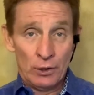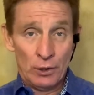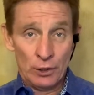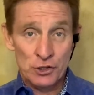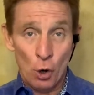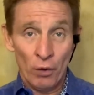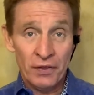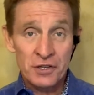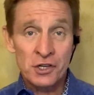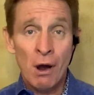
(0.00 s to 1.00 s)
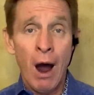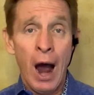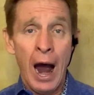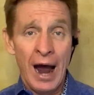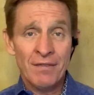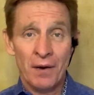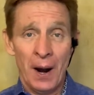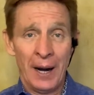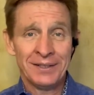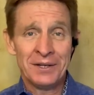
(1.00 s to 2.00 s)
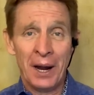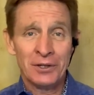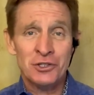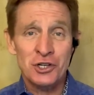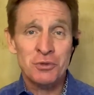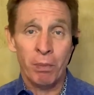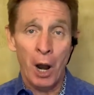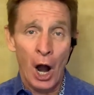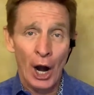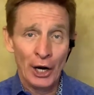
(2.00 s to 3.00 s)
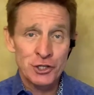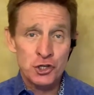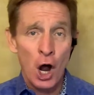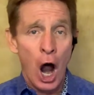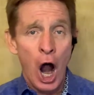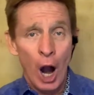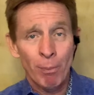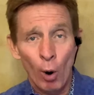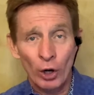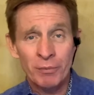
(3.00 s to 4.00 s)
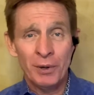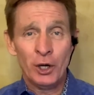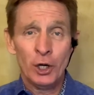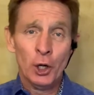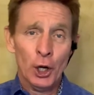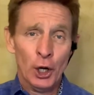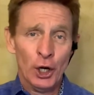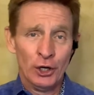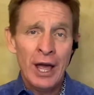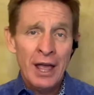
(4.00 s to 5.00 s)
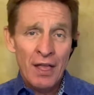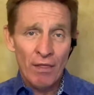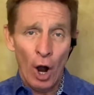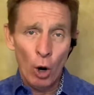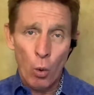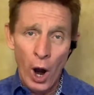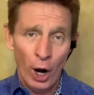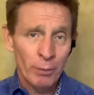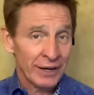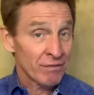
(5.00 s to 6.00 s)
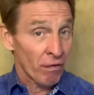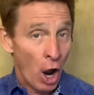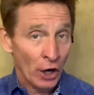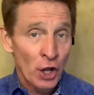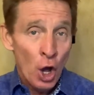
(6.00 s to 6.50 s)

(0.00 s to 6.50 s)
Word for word: His of his covenant, his blood support me in the whelming flood.